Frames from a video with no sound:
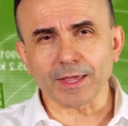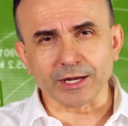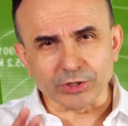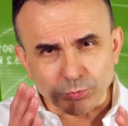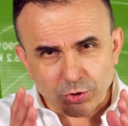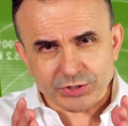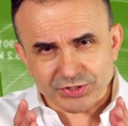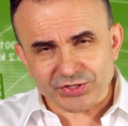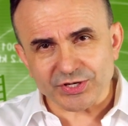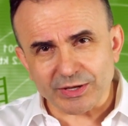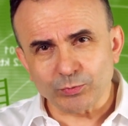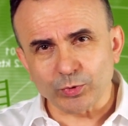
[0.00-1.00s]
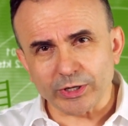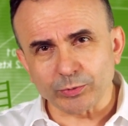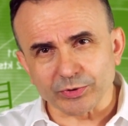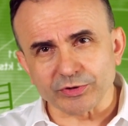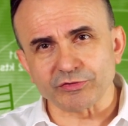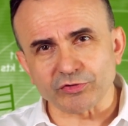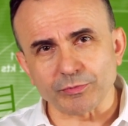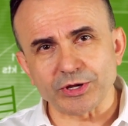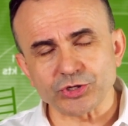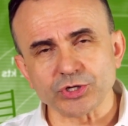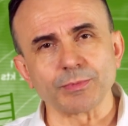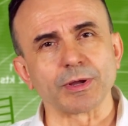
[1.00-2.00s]
And it works the same way with
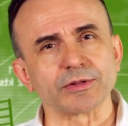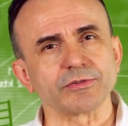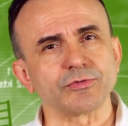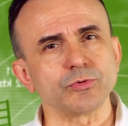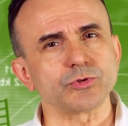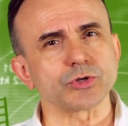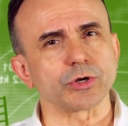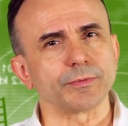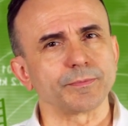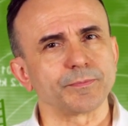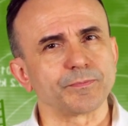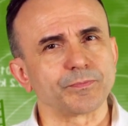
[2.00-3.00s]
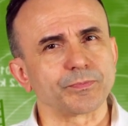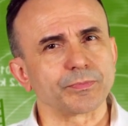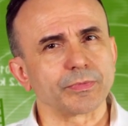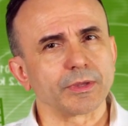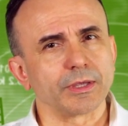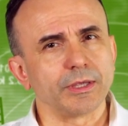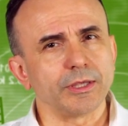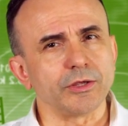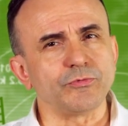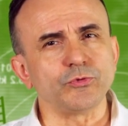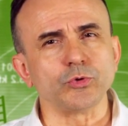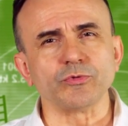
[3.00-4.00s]
information about the future.
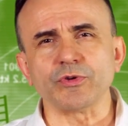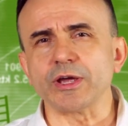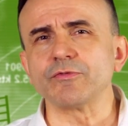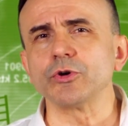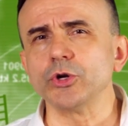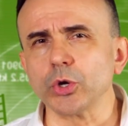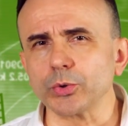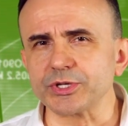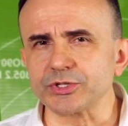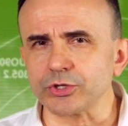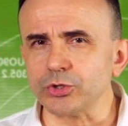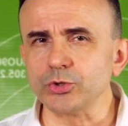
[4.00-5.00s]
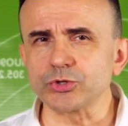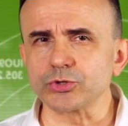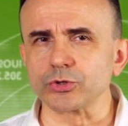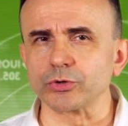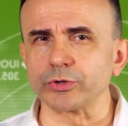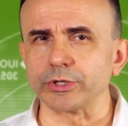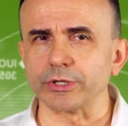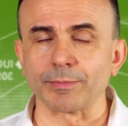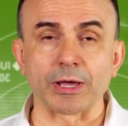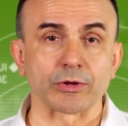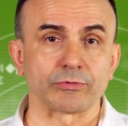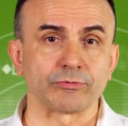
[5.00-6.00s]
If you've ever noticed a news story
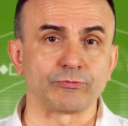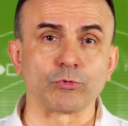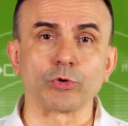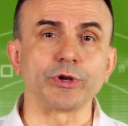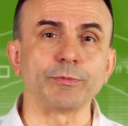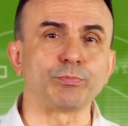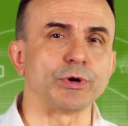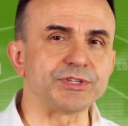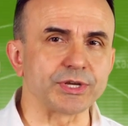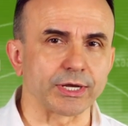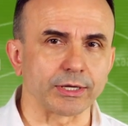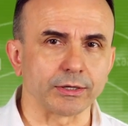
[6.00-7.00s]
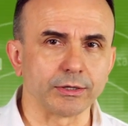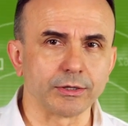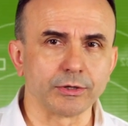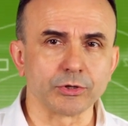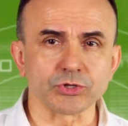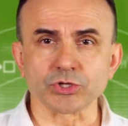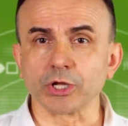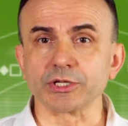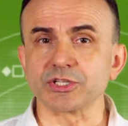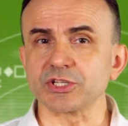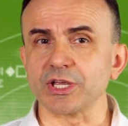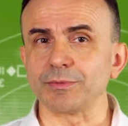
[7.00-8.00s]
about 4D printing,
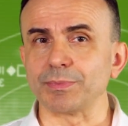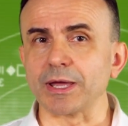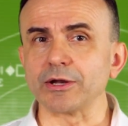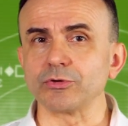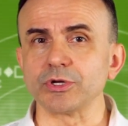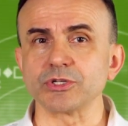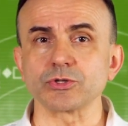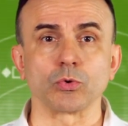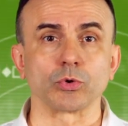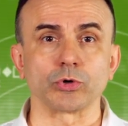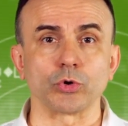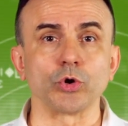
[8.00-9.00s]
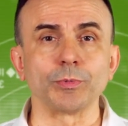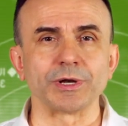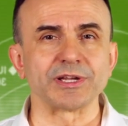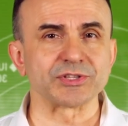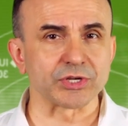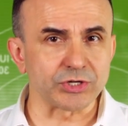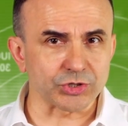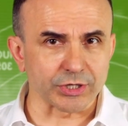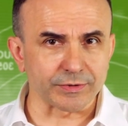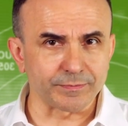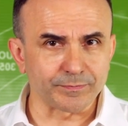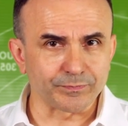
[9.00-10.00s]
solid-state batteries, or
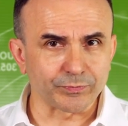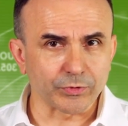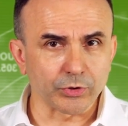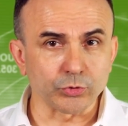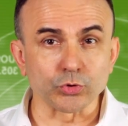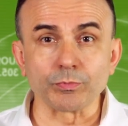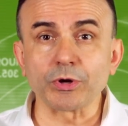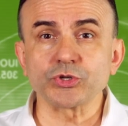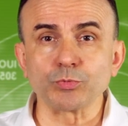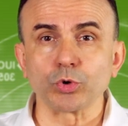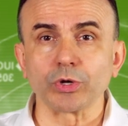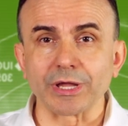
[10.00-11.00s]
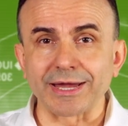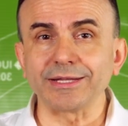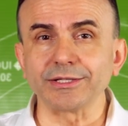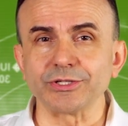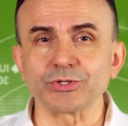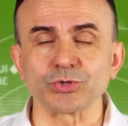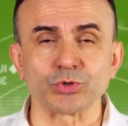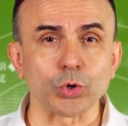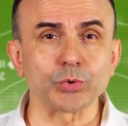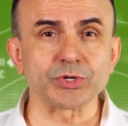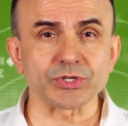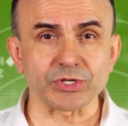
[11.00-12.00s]
urbanization, you're much more likely to
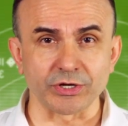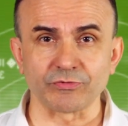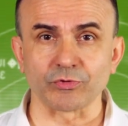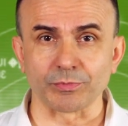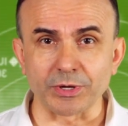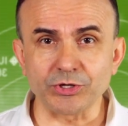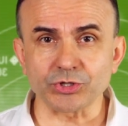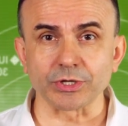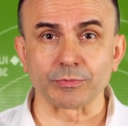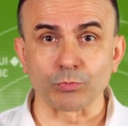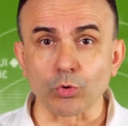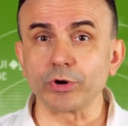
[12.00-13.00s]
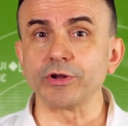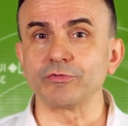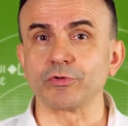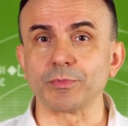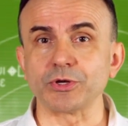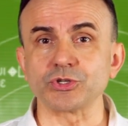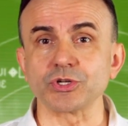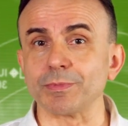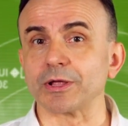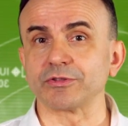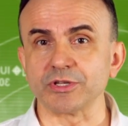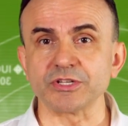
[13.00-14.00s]
notice more information
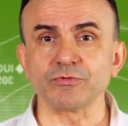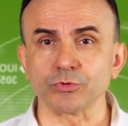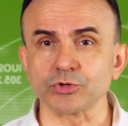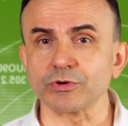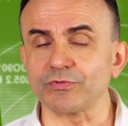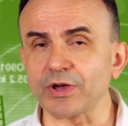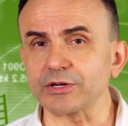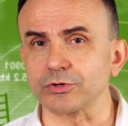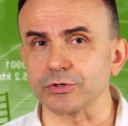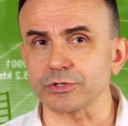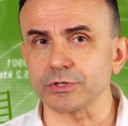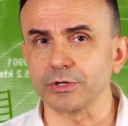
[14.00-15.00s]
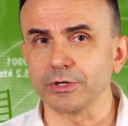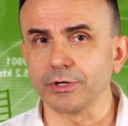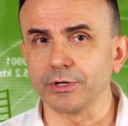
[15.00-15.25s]
about these future factors.